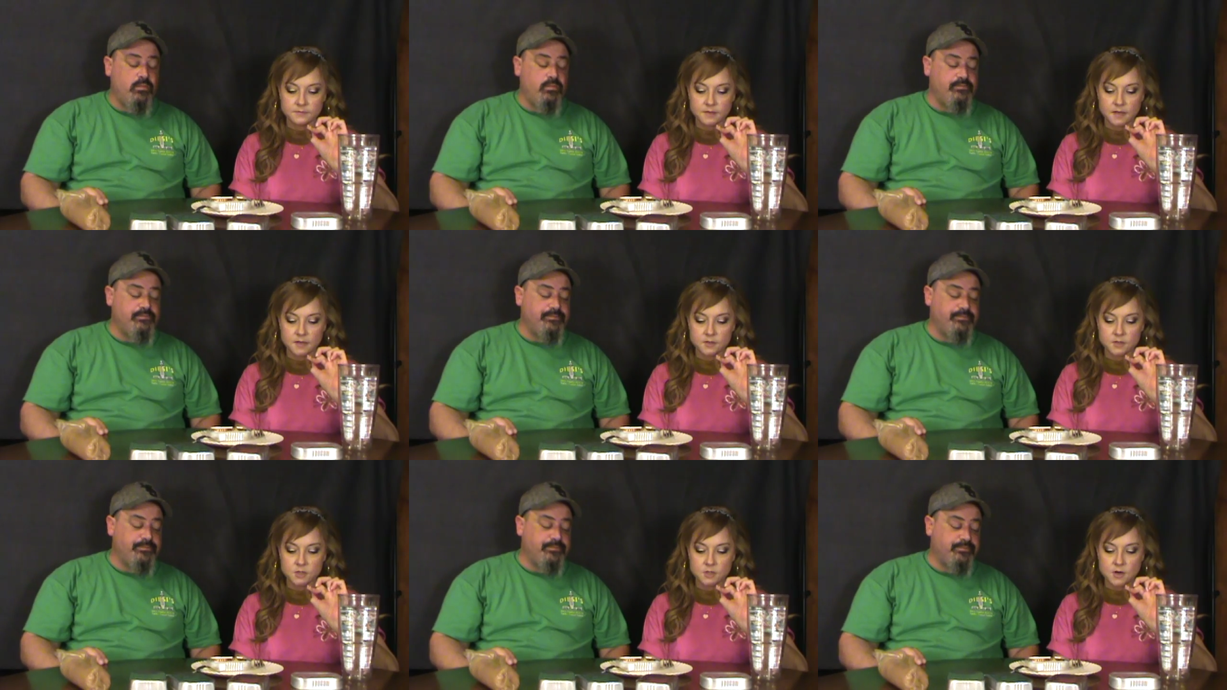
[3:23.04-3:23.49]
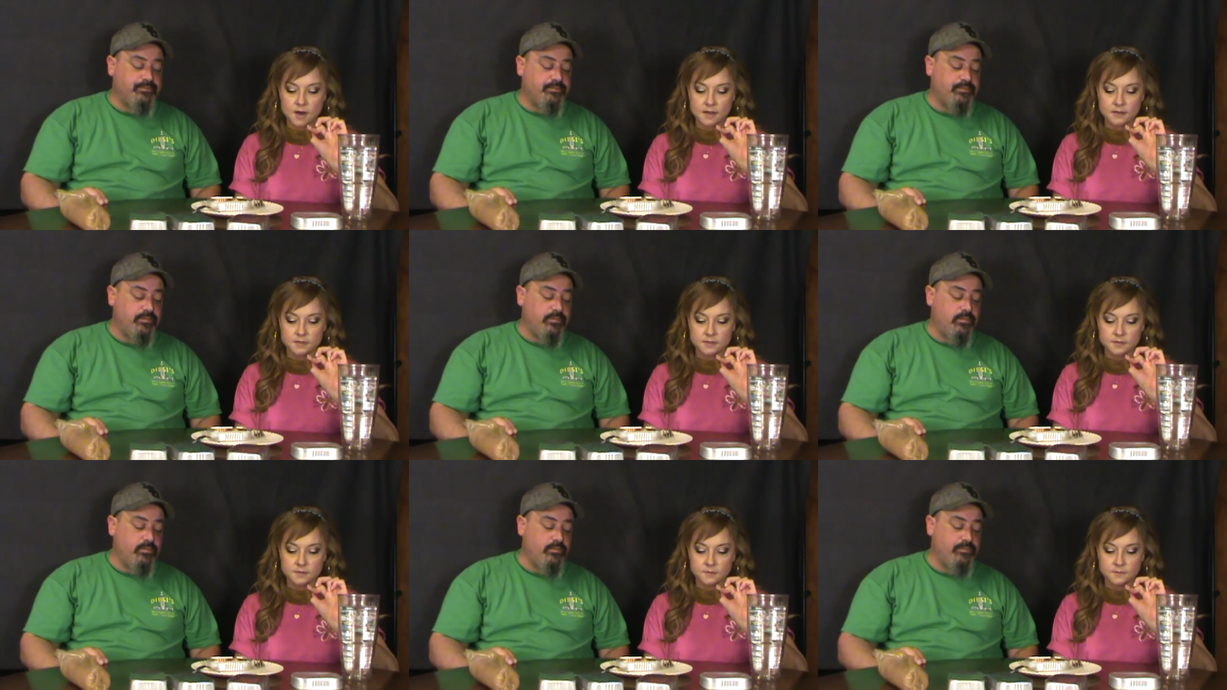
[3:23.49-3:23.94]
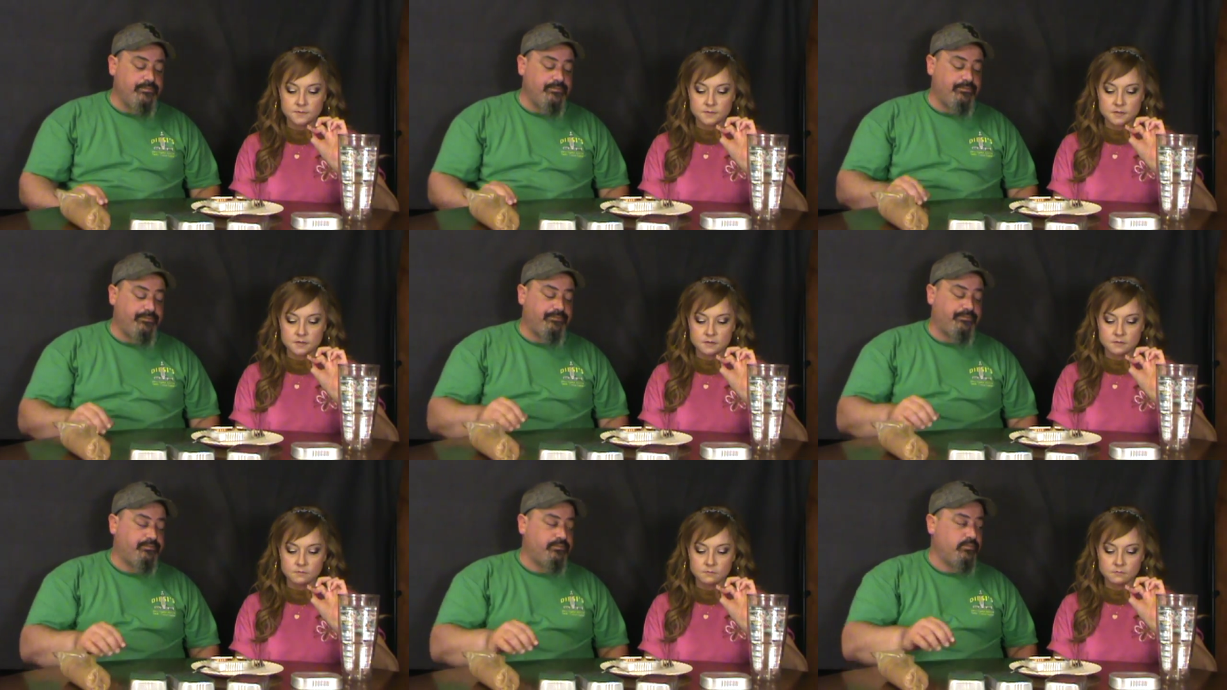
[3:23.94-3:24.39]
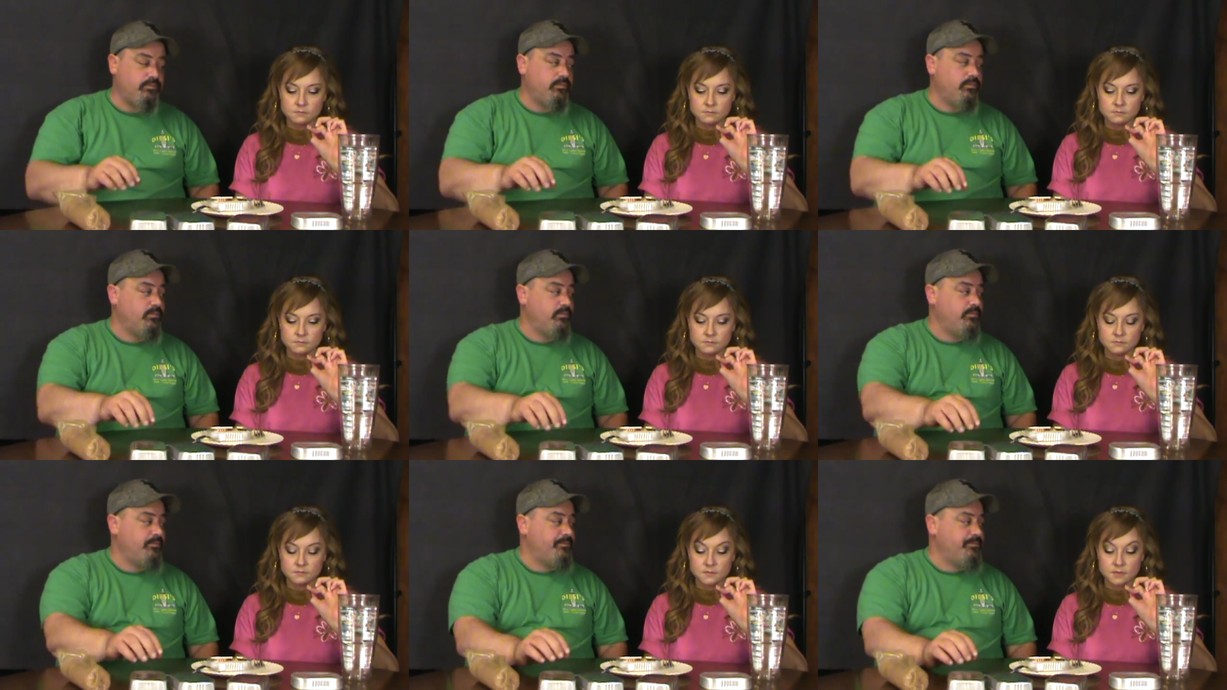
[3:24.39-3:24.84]
Speaker 1: extractives.
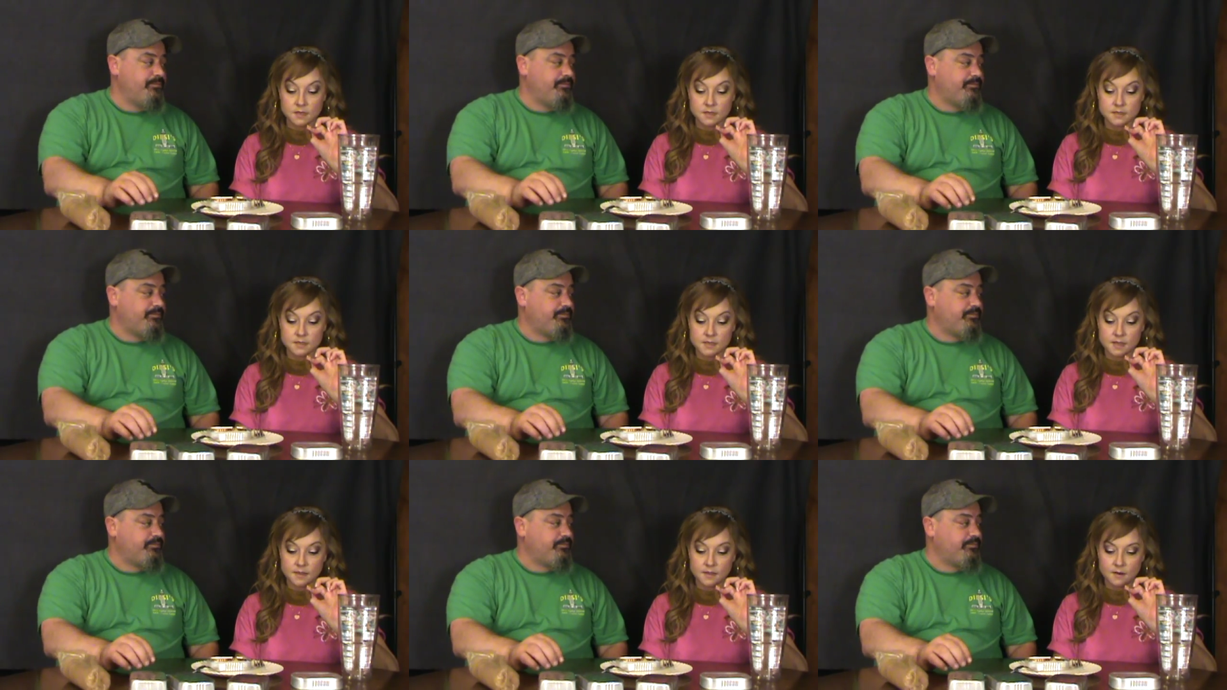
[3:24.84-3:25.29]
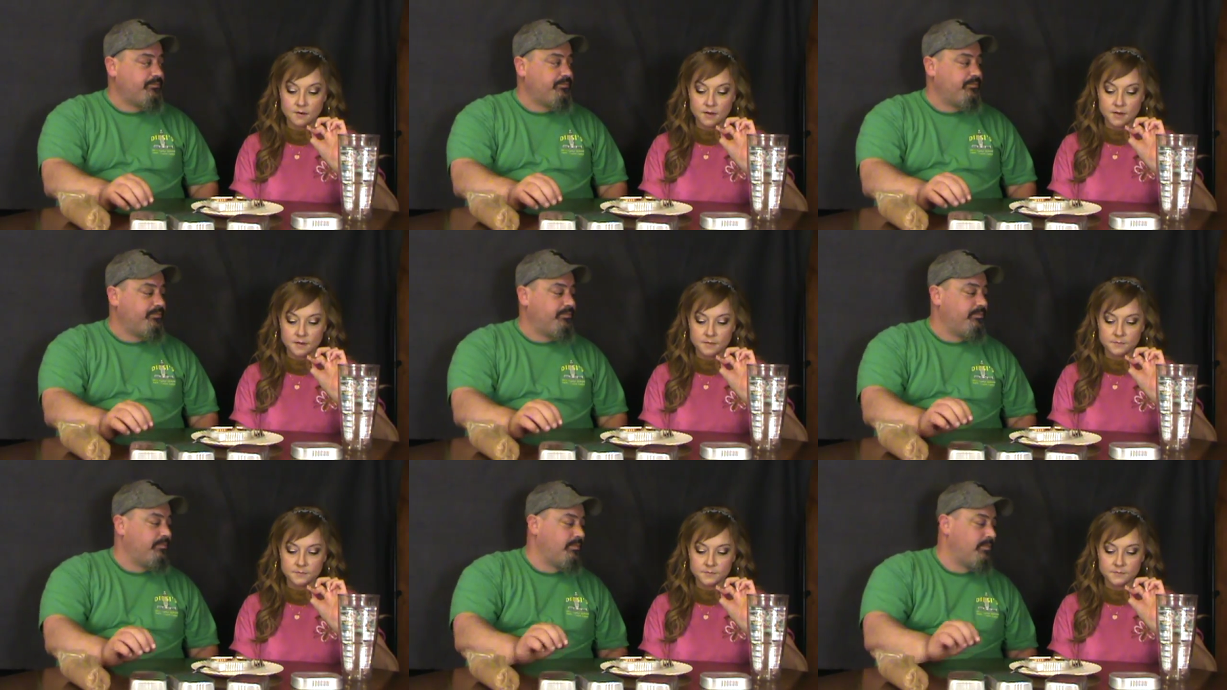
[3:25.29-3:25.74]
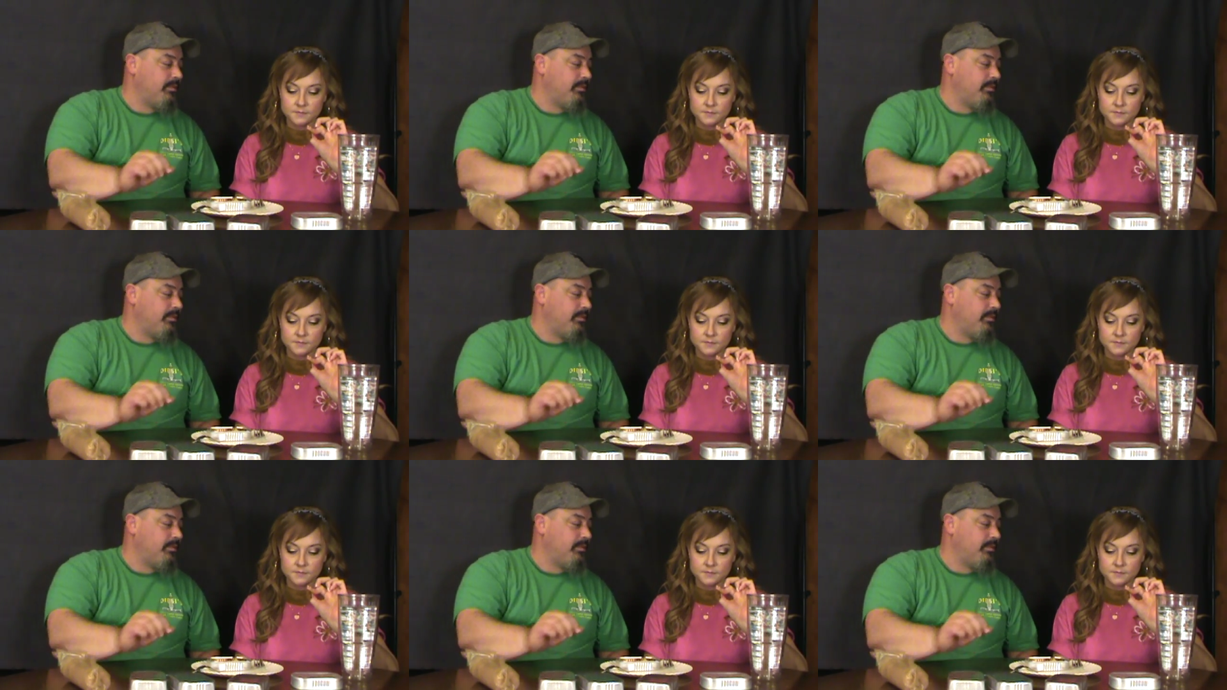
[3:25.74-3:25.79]
Did I say that right?